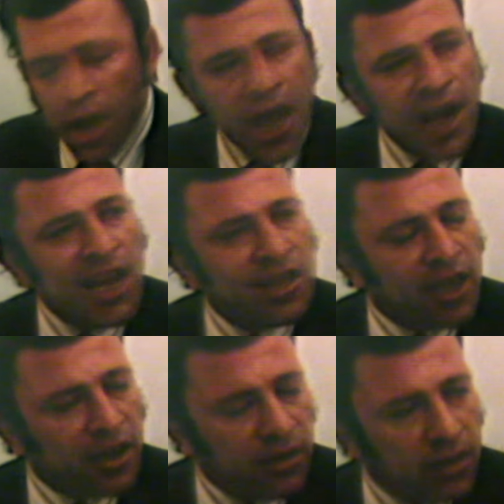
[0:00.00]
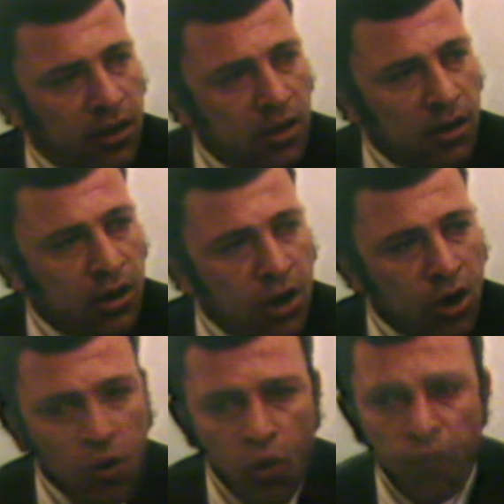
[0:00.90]
A leader
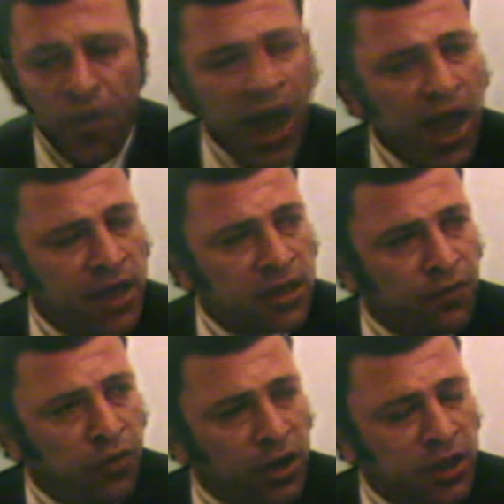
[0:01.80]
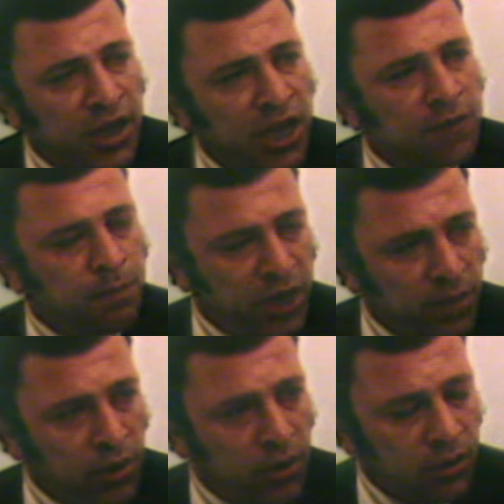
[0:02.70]
who fights for his
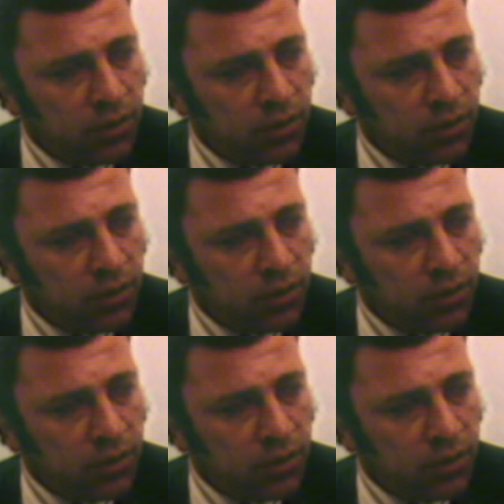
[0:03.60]
people,